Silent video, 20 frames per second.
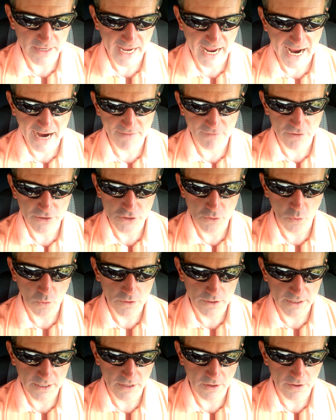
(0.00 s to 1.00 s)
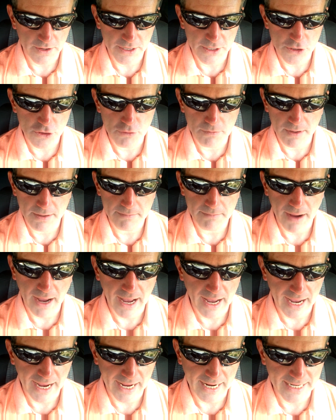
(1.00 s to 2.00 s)
average, ordinary human
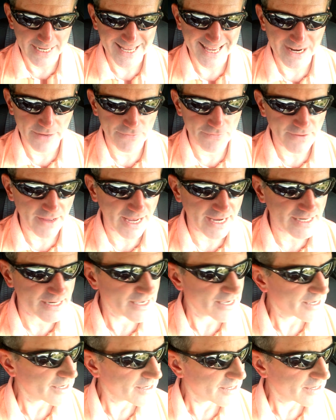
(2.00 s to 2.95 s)
mind, an effect